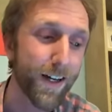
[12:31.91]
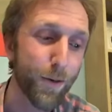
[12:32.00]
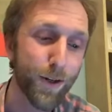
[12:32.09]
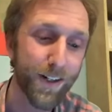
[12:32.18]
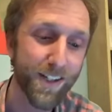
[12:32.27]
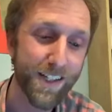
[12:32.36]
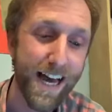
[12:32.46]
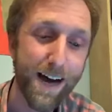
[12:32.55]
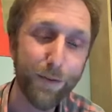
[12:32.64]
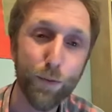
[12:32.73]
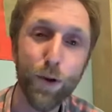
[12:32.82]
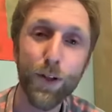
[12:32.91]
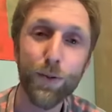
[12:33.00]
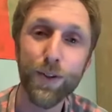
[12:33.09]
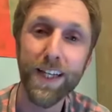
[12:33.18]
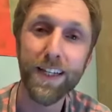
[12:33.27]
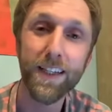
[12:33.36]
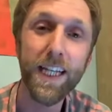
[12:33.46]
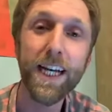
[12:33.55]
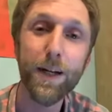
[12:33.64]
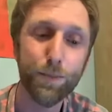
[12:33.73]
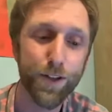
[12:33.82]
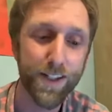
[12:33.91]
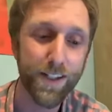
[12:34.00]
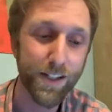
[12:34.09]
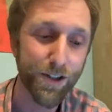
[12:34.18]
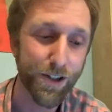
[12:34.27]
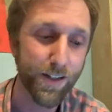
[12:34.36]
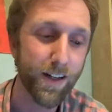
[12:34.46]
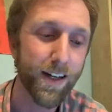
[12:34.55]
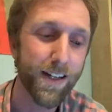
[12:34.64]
where staff work with athletic precision,